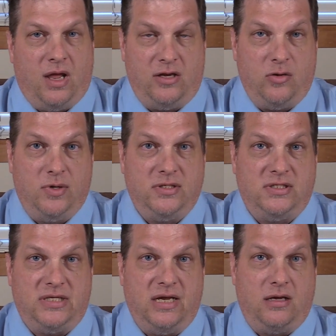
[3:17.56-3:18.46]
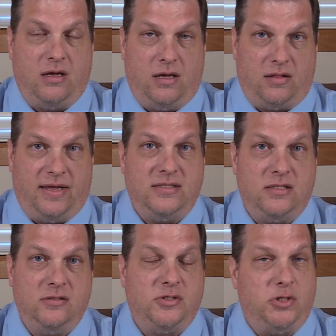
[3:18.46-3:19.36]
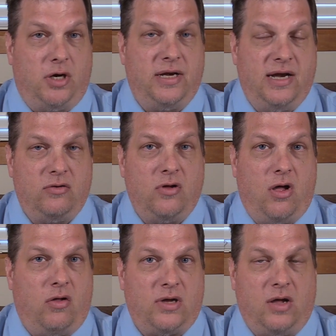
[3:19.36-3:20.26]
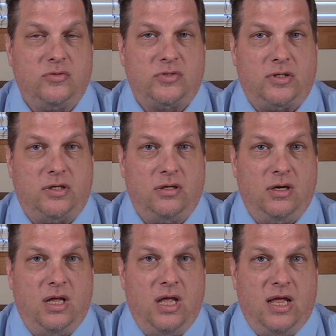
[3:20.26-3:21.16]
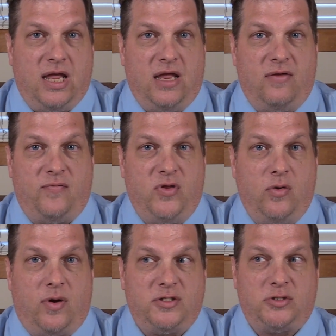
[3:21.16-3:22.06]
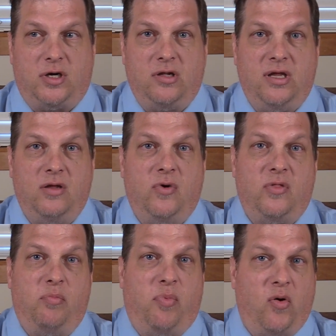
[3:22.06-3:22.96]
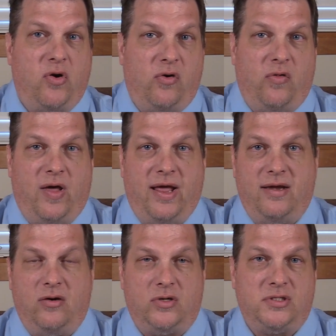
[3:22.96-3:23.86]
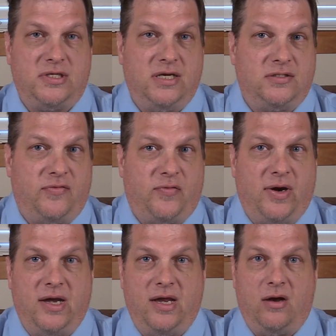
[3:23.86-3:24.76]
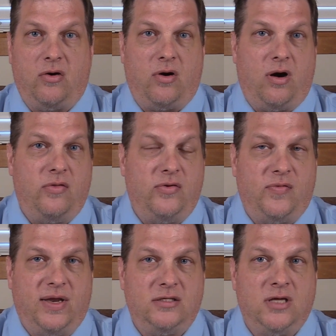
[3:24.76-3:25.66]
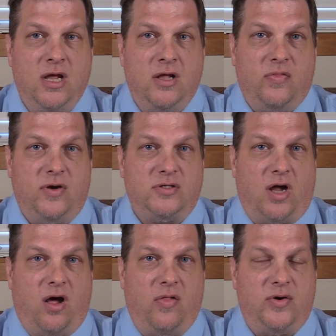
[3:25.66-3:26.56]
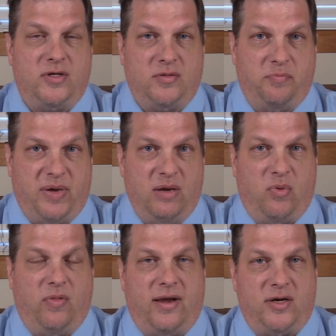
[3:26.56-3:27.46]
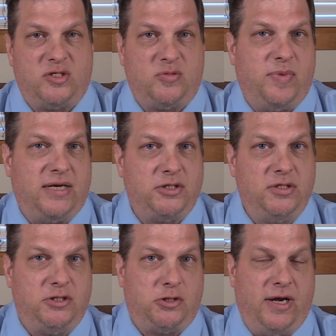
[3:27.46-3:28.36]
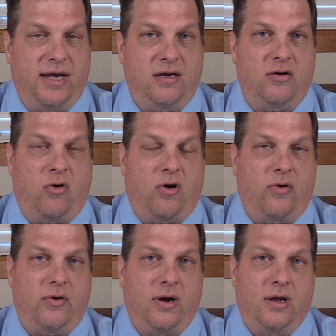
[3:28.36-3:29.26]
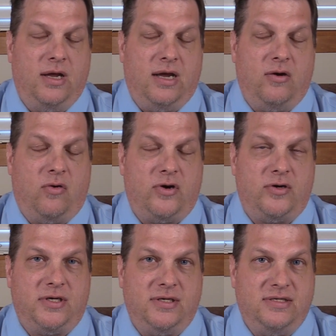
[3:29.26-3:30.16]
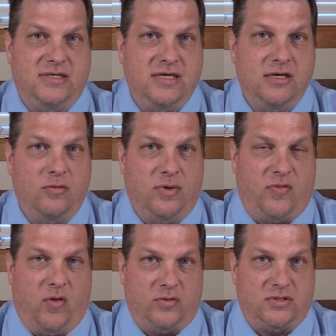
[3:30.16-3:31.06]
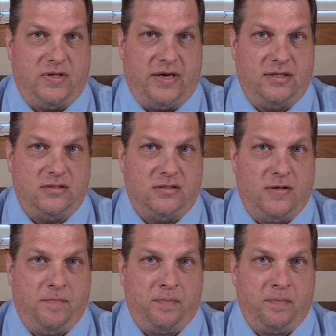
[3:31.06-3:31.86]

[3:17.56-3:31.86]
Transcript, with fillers: And you would seek a licensed drug and alcohol counselor. If you are struggling with borderline or schizophrenia or other things, there's other people that are specially trained in order, in order to deal with those things,